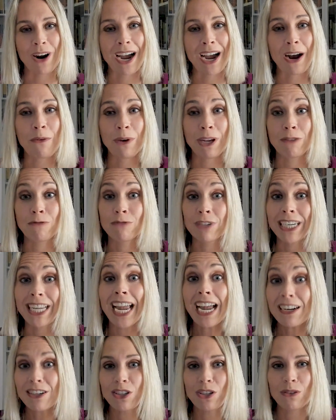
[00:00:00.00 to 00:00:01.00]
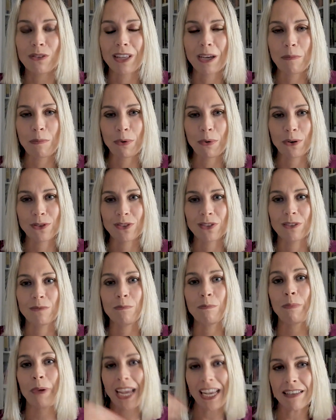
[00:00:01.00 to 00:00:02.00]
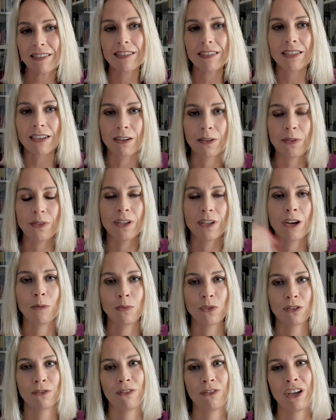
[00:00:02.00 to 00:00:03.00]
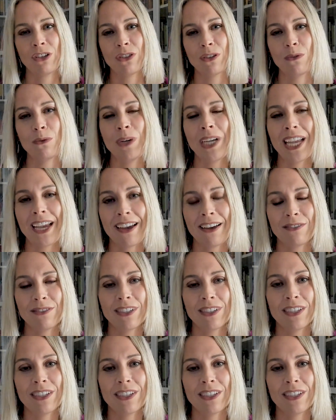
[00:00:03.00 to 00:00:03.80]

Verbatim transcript: how we react to that person based on the observation we have.